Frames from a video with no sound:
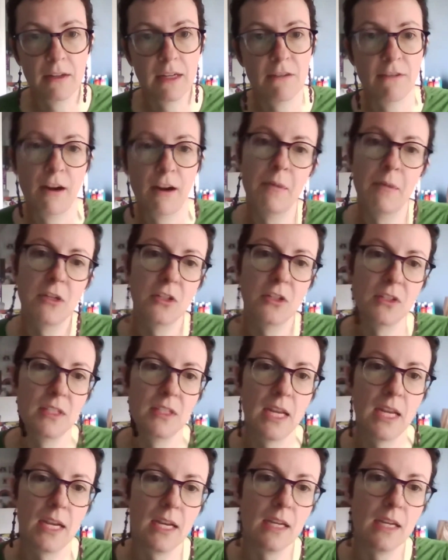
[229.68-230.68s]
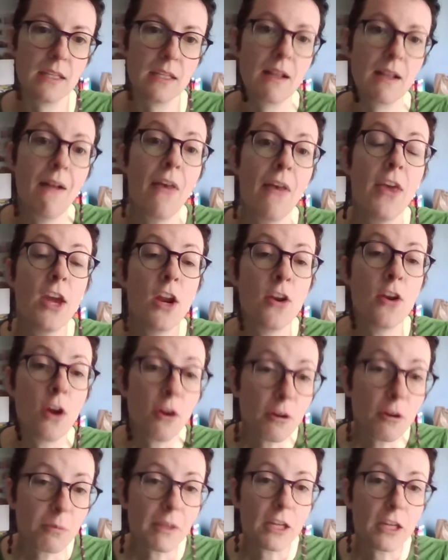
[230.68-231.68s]
environmental studies.
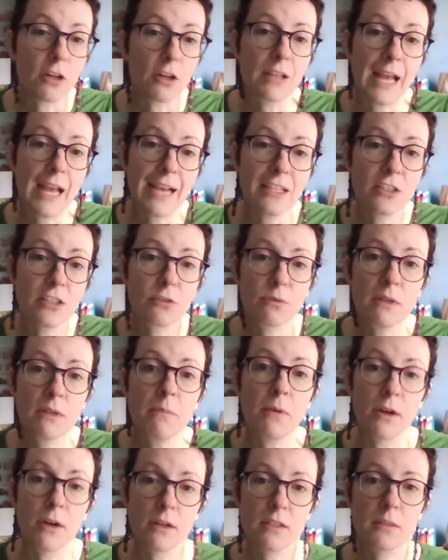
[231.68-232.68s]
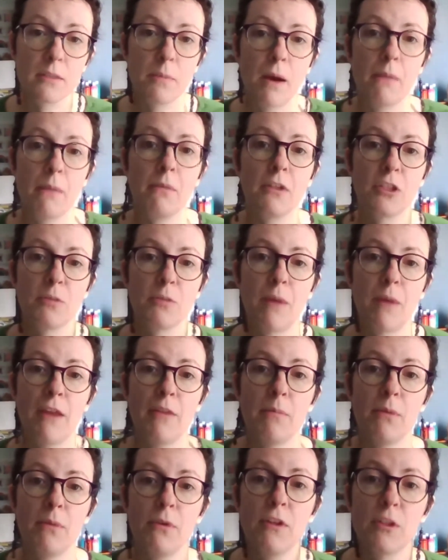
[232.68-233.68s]
Notably, her last 3 books, published by the
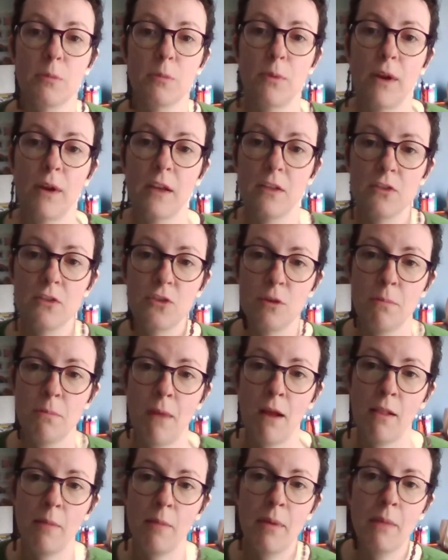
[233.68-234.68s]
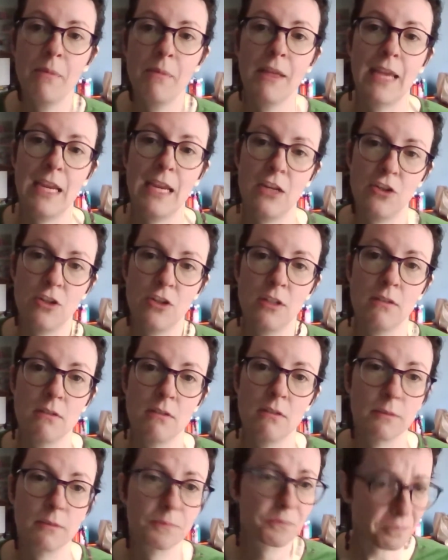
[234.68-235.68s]
Buddhist Press Shambhala
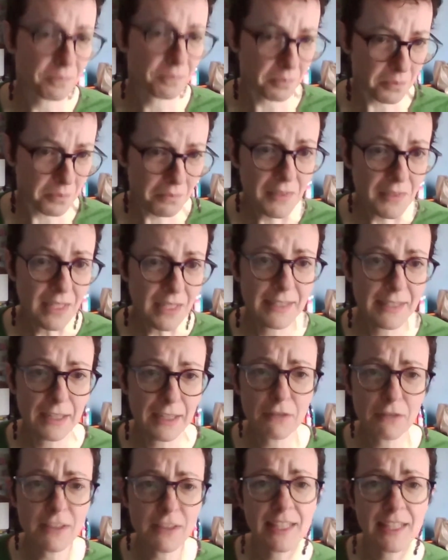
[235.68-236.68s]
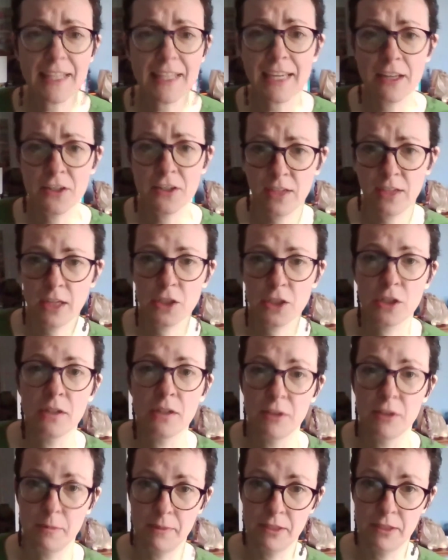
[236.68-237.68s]
Publications, delve into the intersection
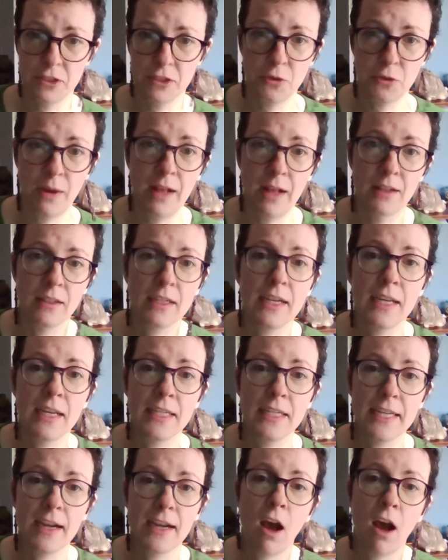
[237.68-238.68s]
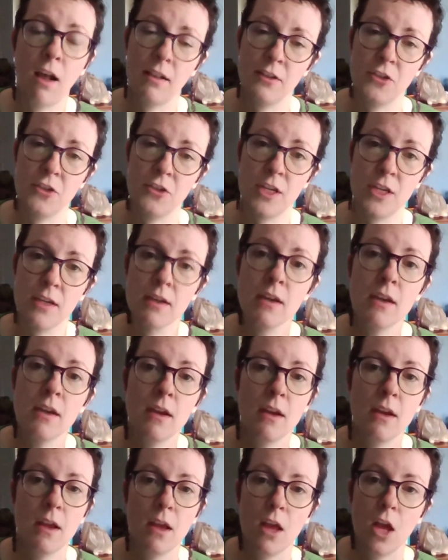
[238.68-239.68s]
of spirituality and ecology.
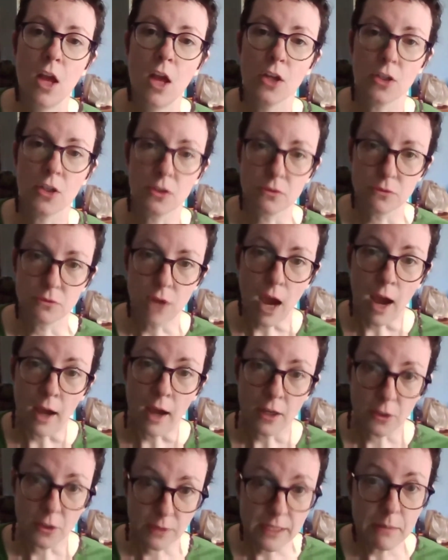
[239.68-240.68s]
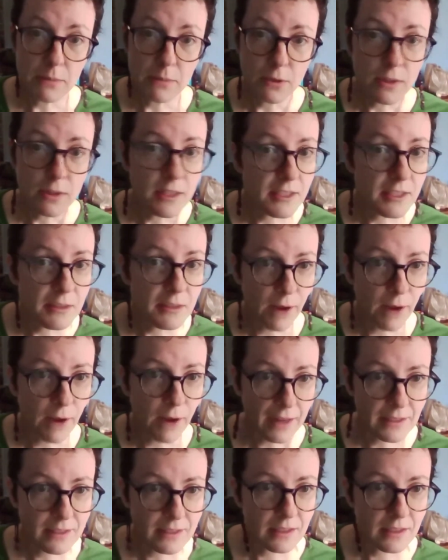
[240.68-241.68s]
Green Buddhism,
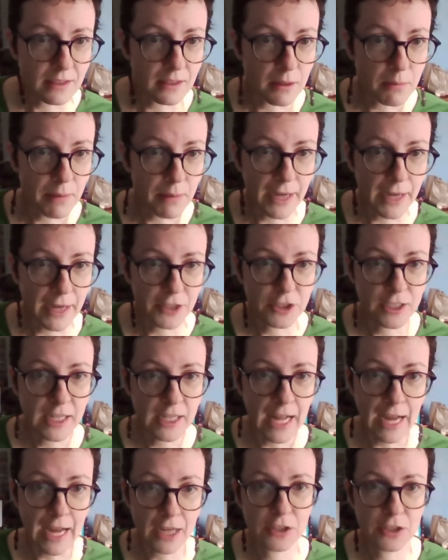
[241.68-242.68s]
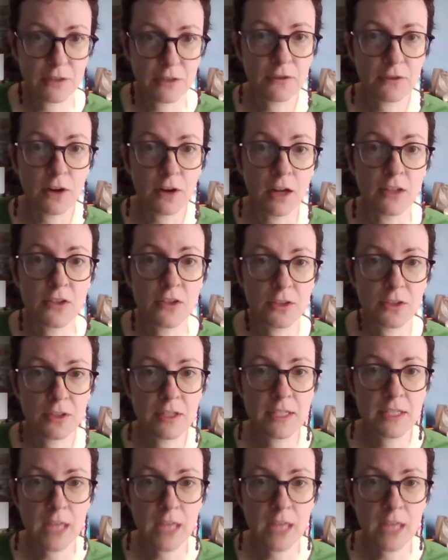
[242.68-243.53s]
Practice and Compassionate Action for Uncertain